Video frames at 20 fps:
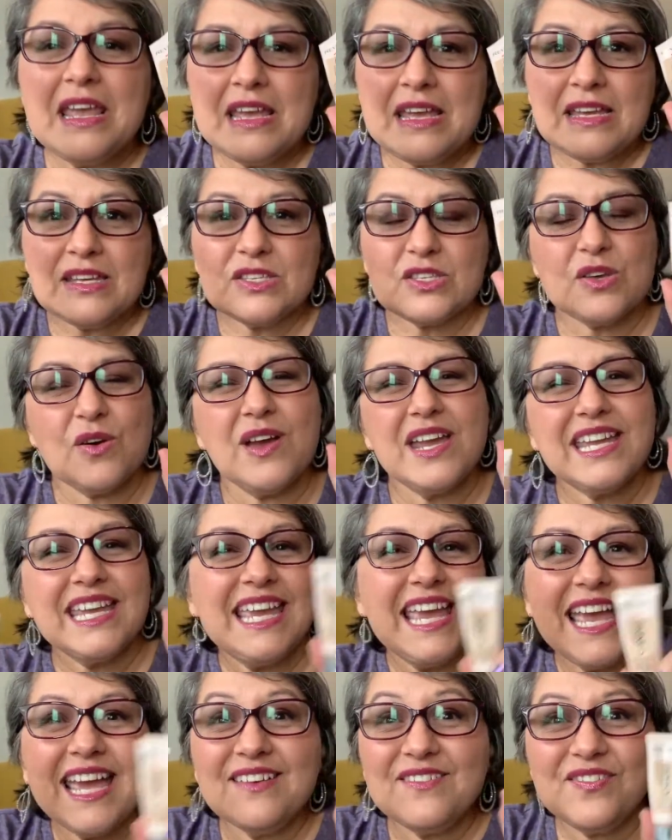So I
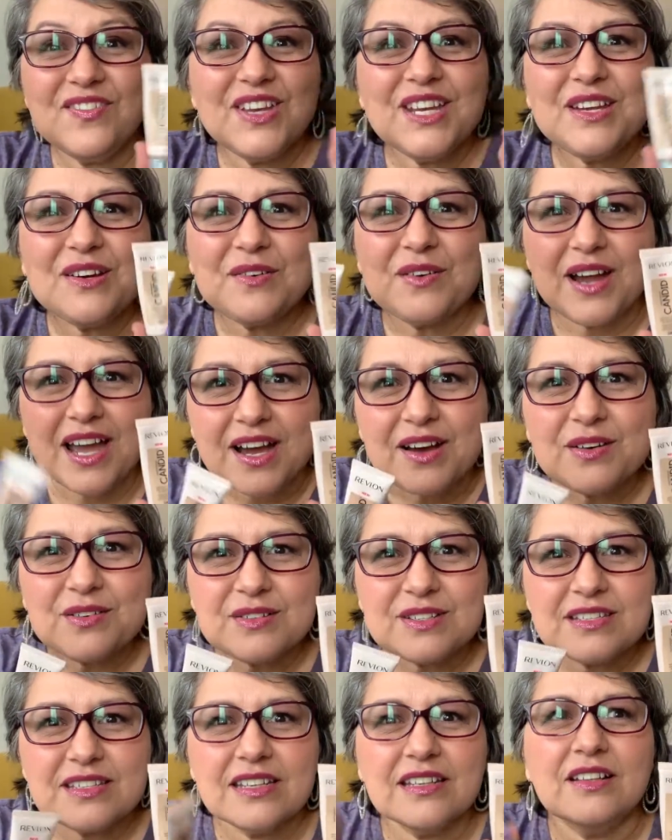can't figure
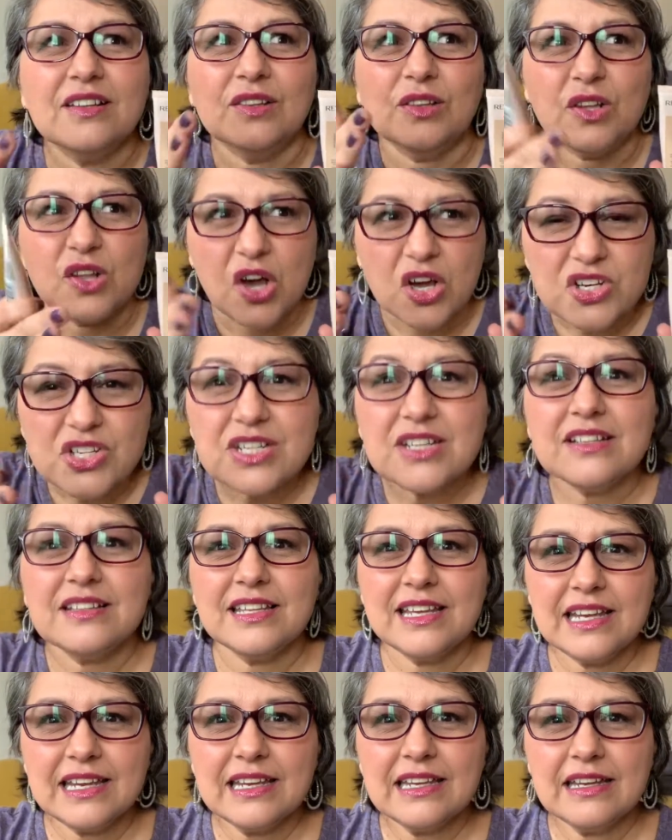out
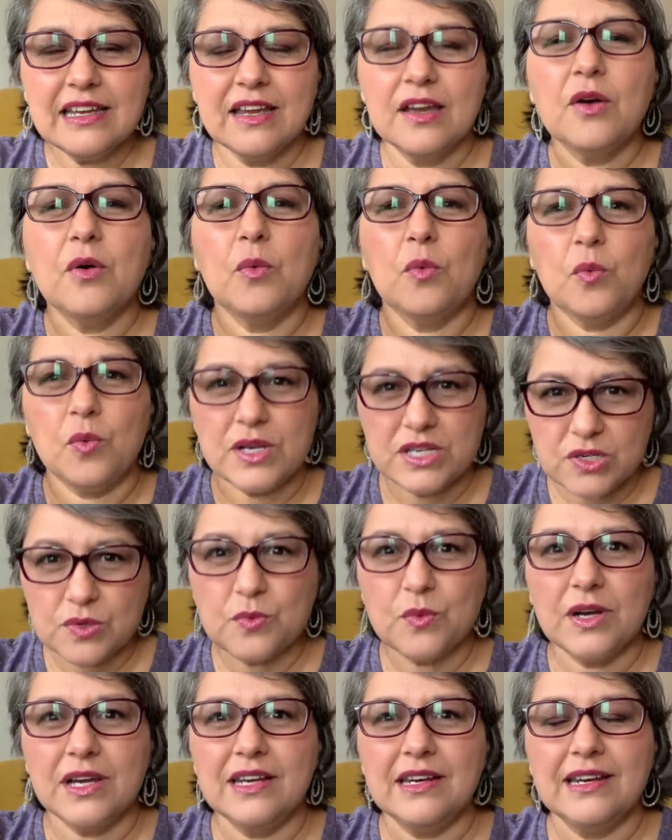logically which
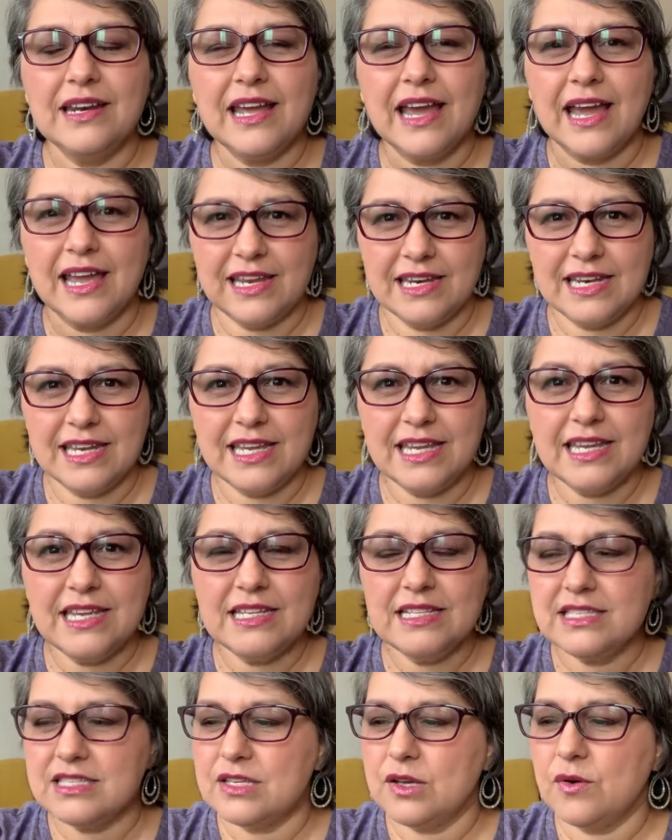one I
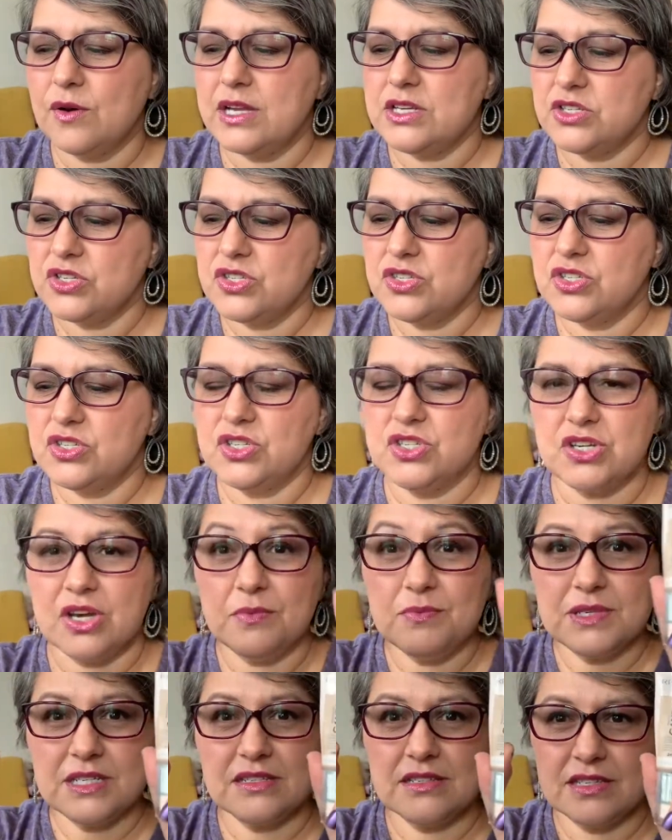need, so I just
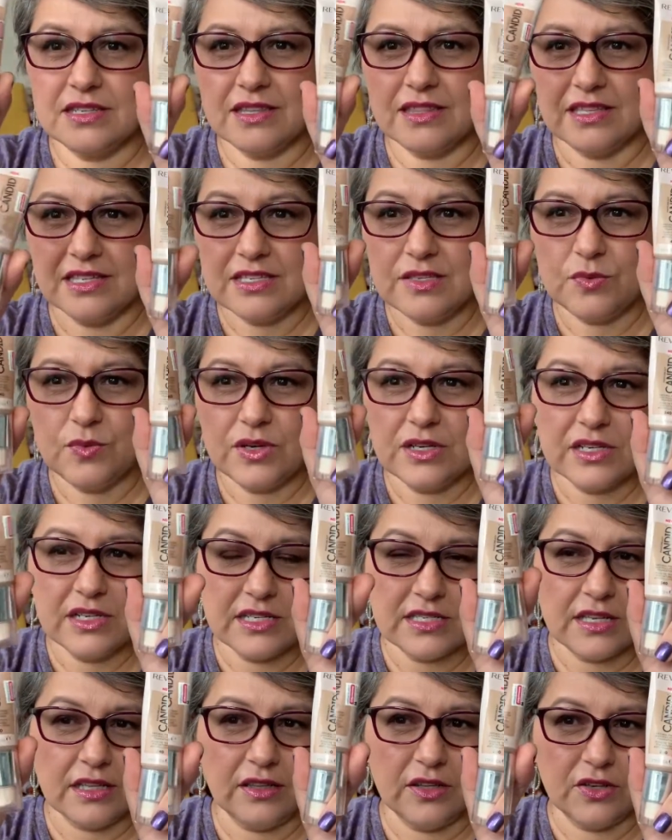jumped to this one
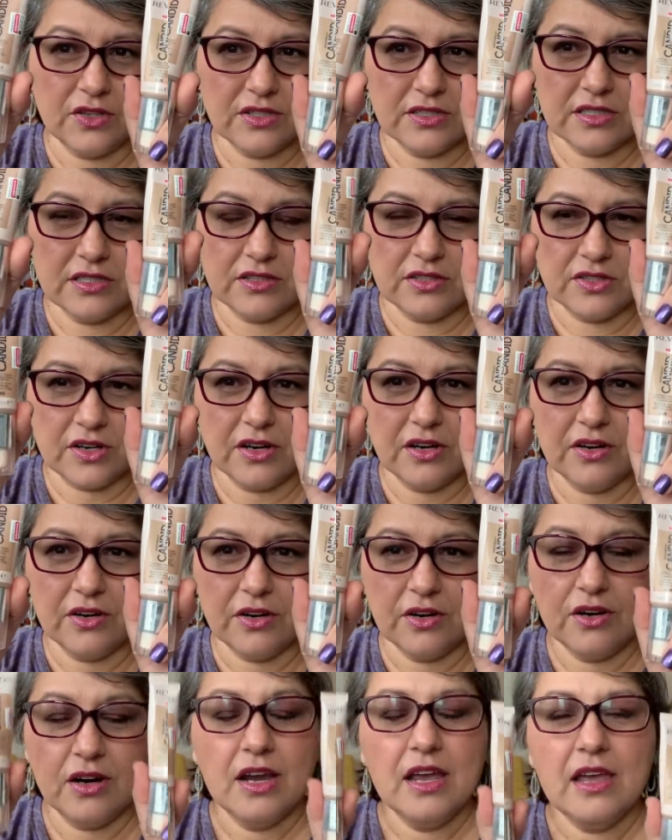because it looked
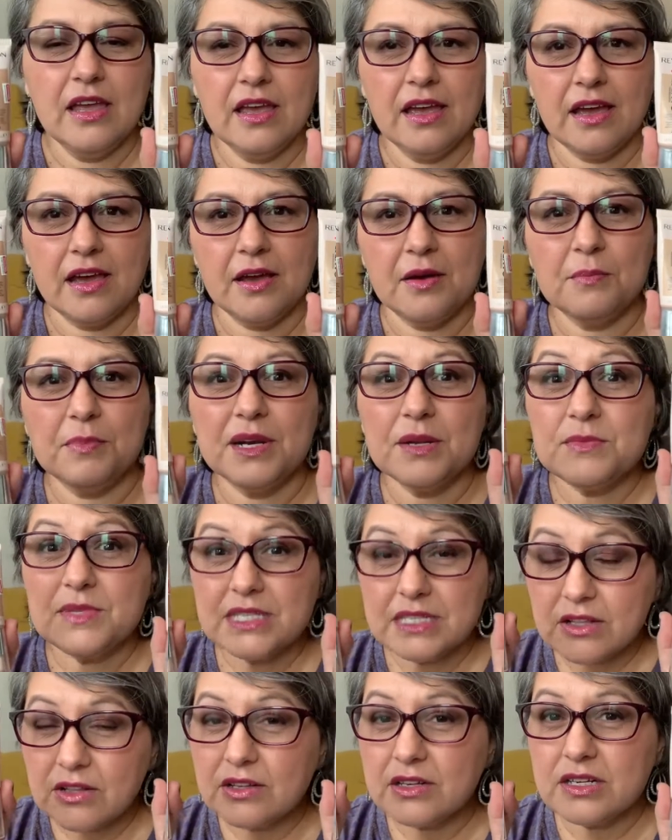darker. But I'm
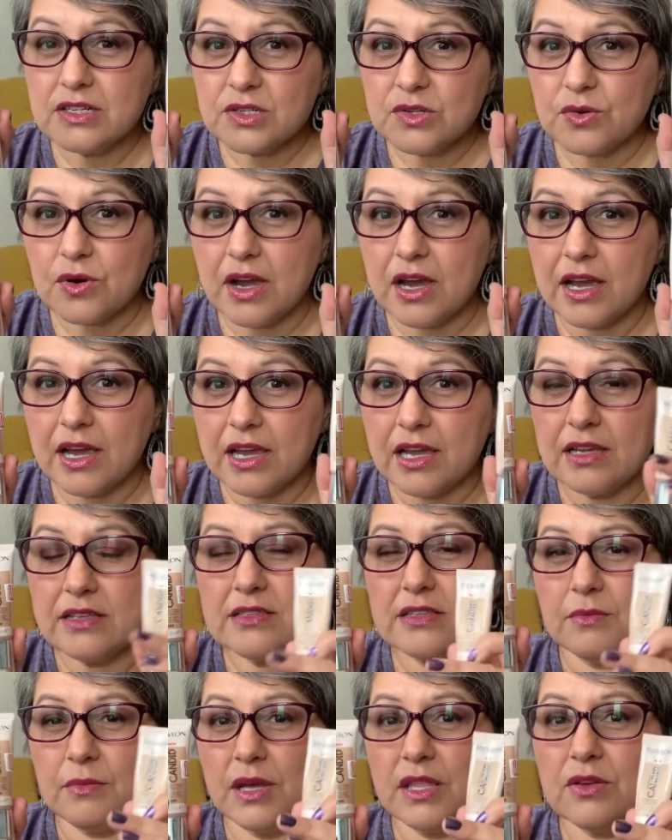still gonna try
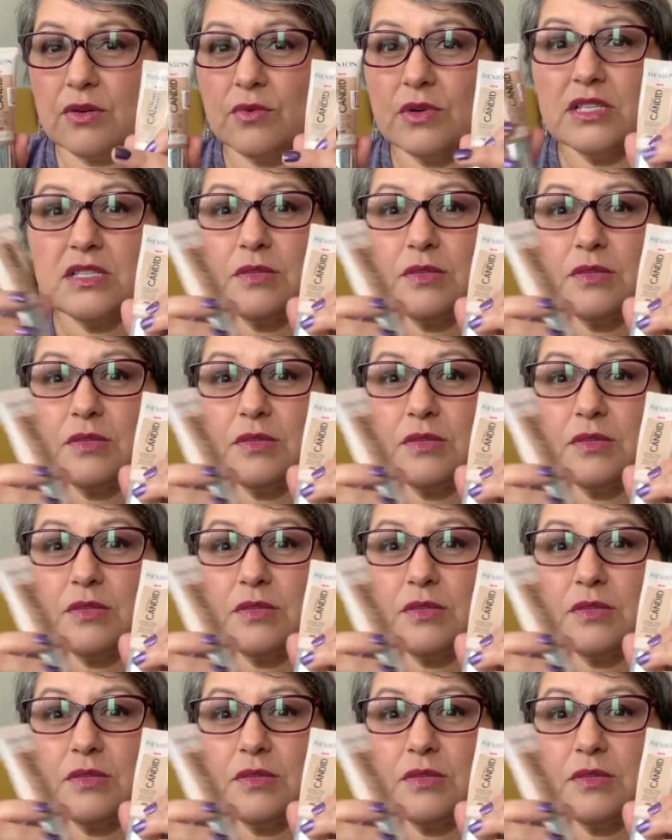some other ones,